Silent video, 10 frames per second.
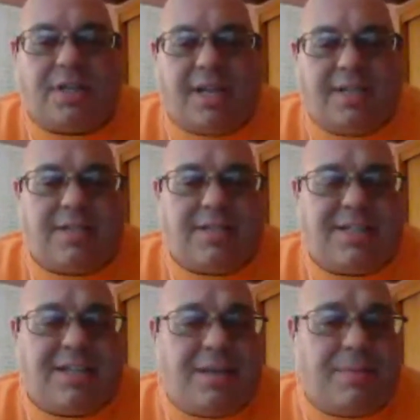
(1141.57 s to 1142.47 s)
that like to root
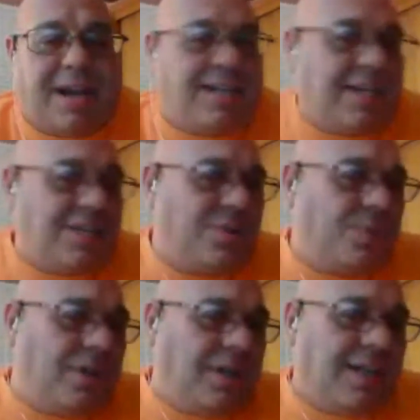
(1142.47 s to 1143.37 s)
against a team, I
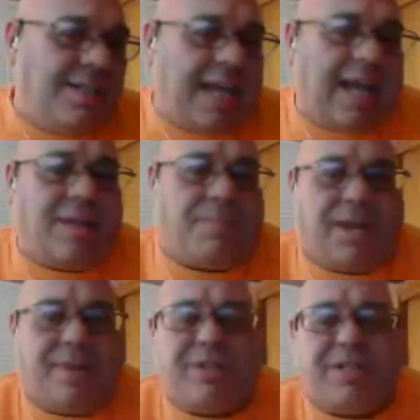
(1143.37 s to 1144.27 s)
guess you're rooting against
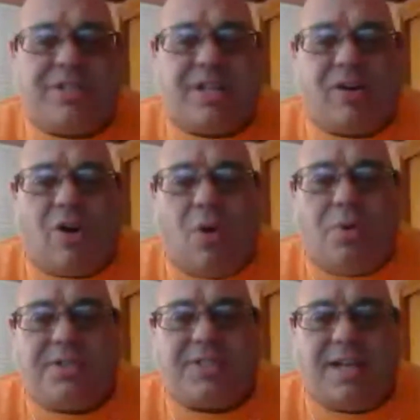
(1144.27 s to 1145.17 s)
Alabama because
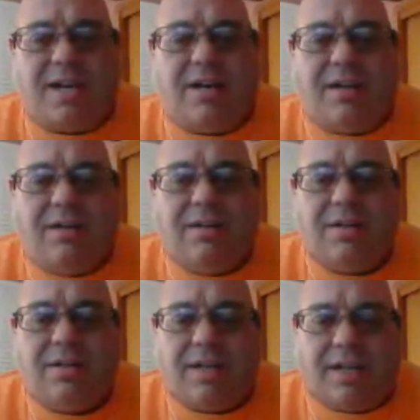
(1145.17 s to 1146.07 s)
they're always there.
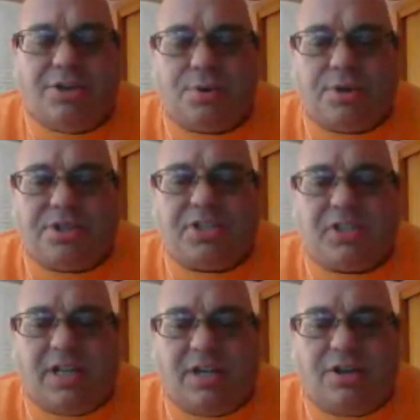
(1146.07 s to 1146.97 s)

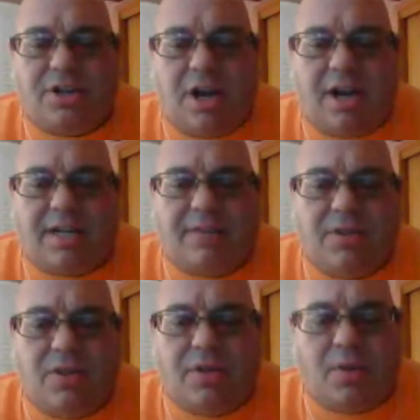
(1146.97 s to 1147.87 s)
And Georgia's the
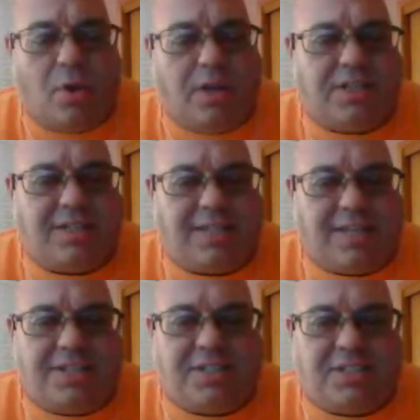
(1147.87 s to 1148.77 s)
underdog, even though they won
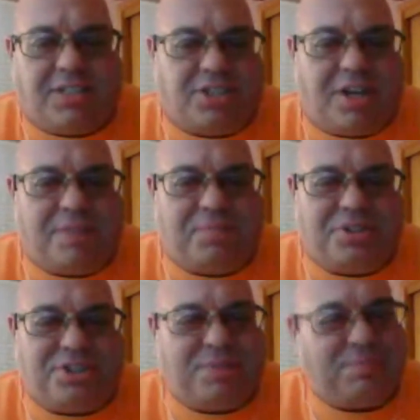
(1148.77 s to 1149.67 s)
the SEC
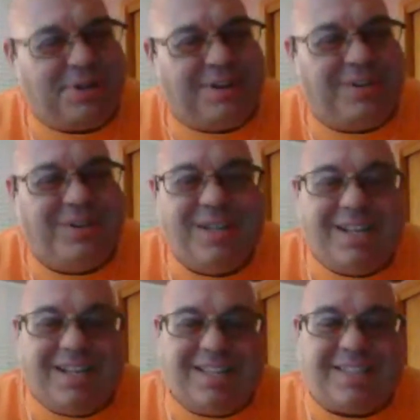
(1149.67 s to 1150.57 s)
championship.
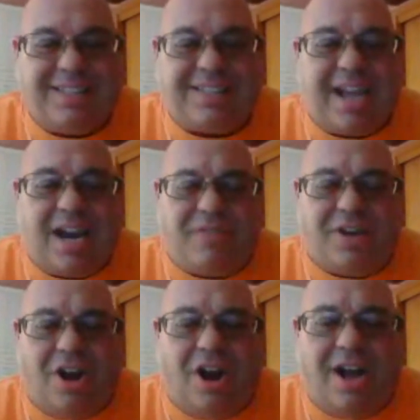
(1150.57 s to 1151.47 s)
It's
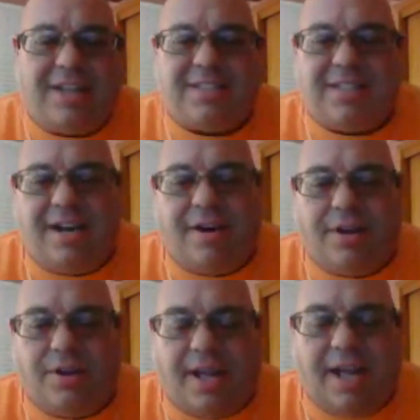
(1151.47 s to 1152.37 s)
kind of an odd
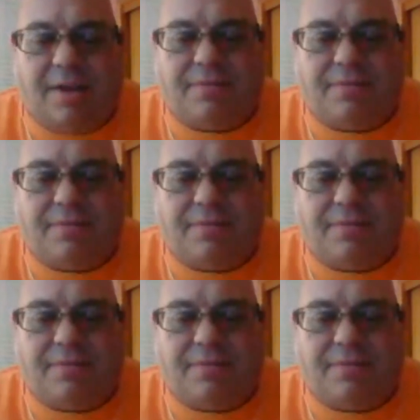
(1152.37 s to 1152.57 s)
scenario